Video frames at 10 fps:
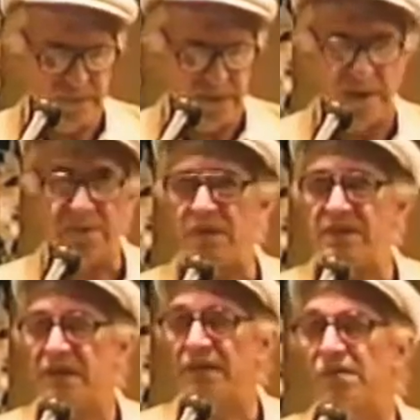Everyone
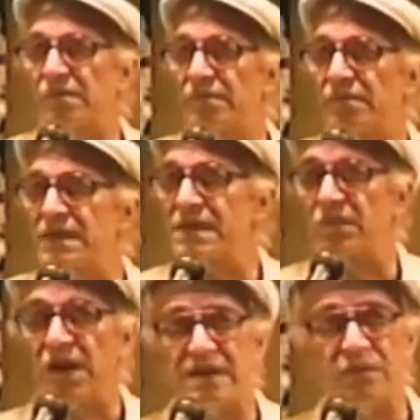said, don't be
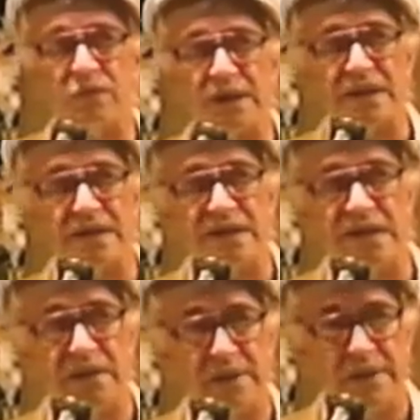surprised if Woody doesn't
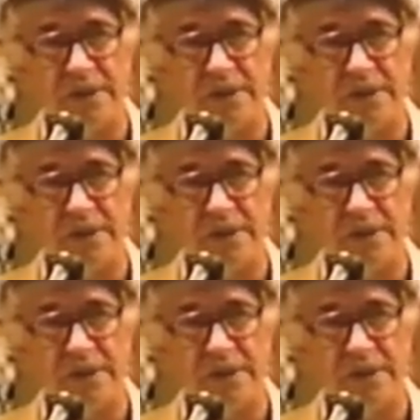say very